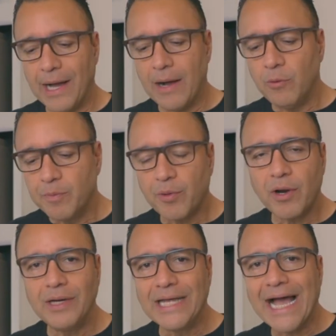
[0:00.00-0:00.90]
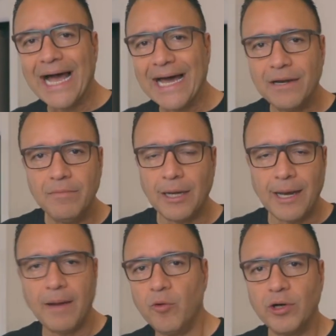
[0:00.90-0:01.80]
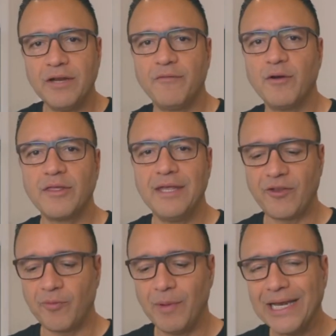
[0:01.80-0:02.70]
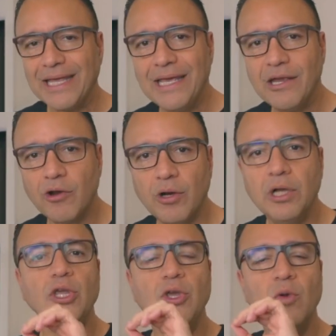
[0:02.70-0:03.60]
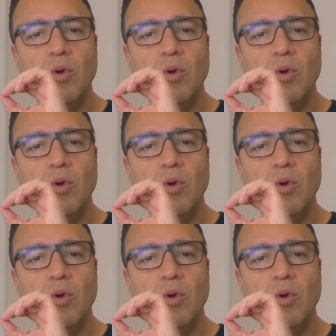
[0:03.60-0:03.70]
I would probably add a lot more different things. But here, you